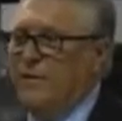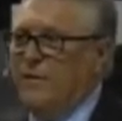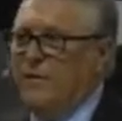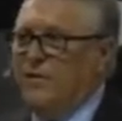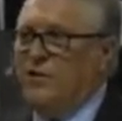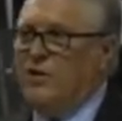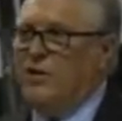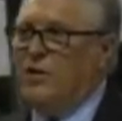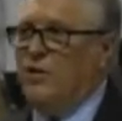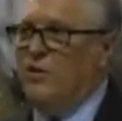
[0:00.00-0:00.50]

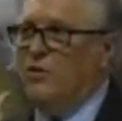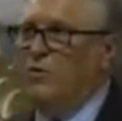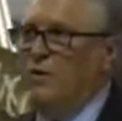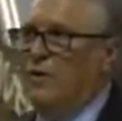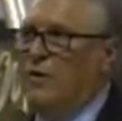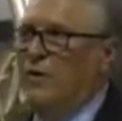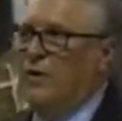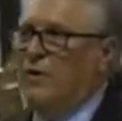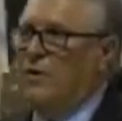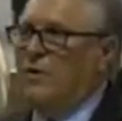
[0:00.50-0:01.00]
So,
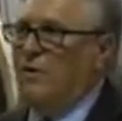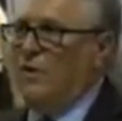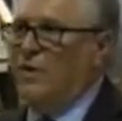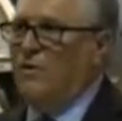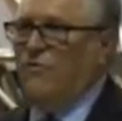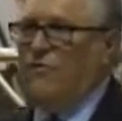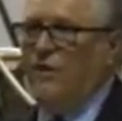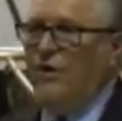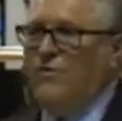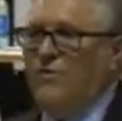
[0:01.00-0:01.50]

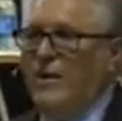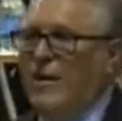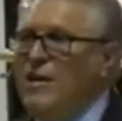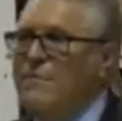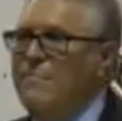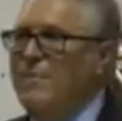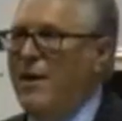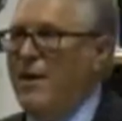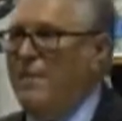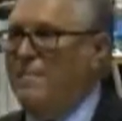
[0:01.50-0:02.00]
God found
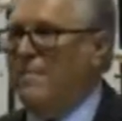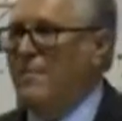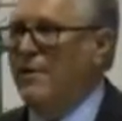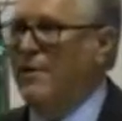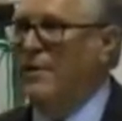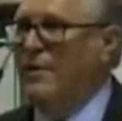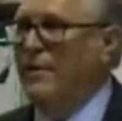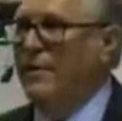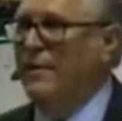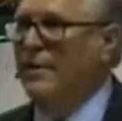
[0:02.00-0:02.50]
Abraham.
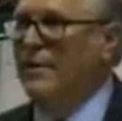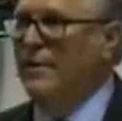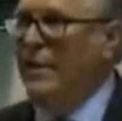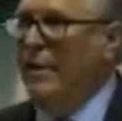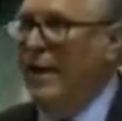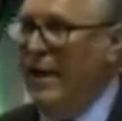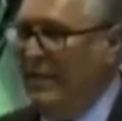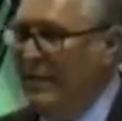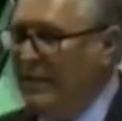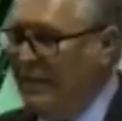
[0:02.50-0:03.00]

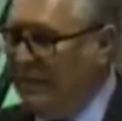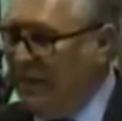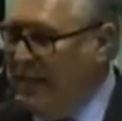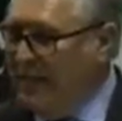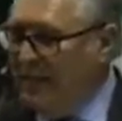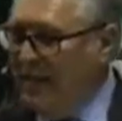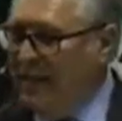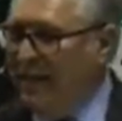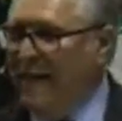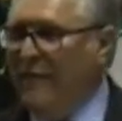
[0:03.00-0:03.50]
And he
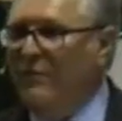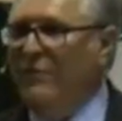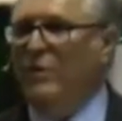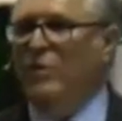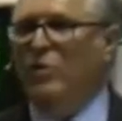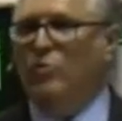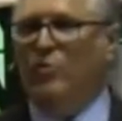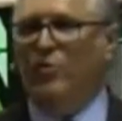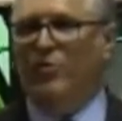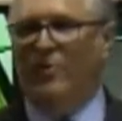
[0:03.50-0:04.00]
cut a
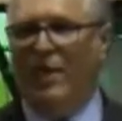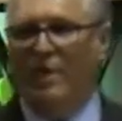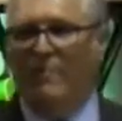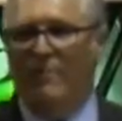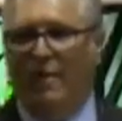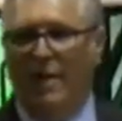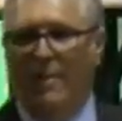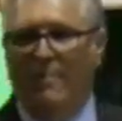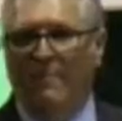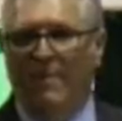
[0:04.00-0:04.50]
covenant with
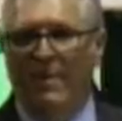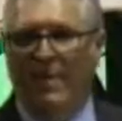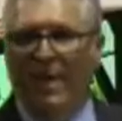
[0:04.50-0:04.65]
Abraham.